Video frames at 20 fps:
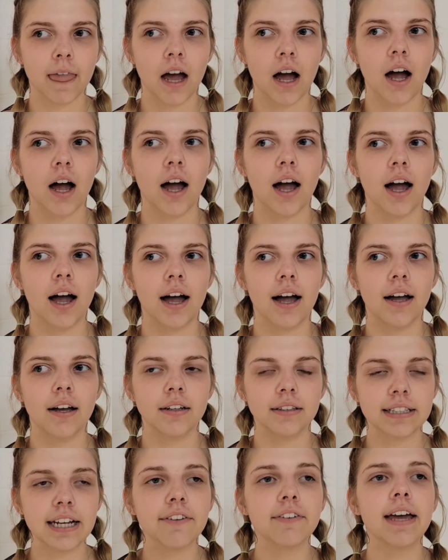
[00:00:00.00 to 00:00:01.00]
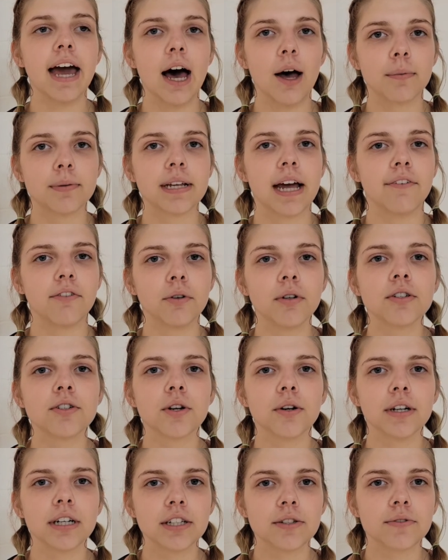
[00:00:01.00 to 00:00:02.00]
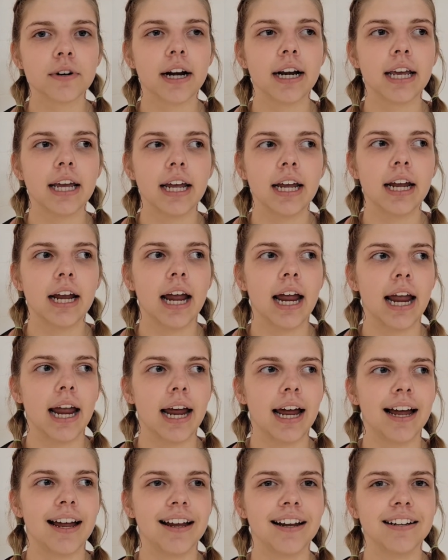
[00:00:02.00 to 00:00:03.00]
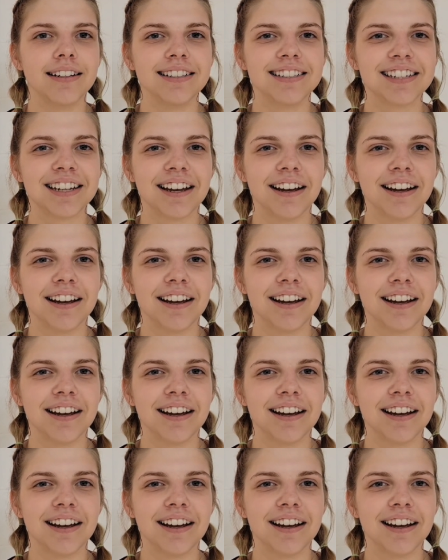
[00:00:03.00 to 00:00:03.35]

Definitely helps. Everyone's always ready, and